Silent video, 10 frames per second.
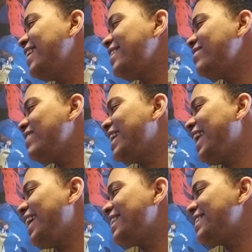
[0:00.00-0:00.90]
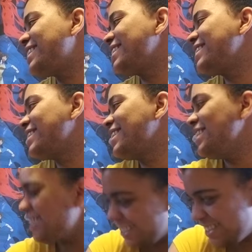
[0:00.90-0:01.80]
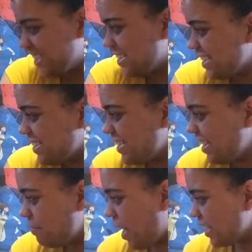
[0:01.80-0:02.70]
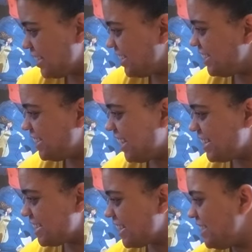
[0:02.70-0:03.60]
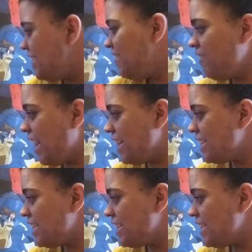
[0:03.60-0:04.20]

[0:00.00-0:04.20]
I love my cats. She just sits in her little box and sits because she fits.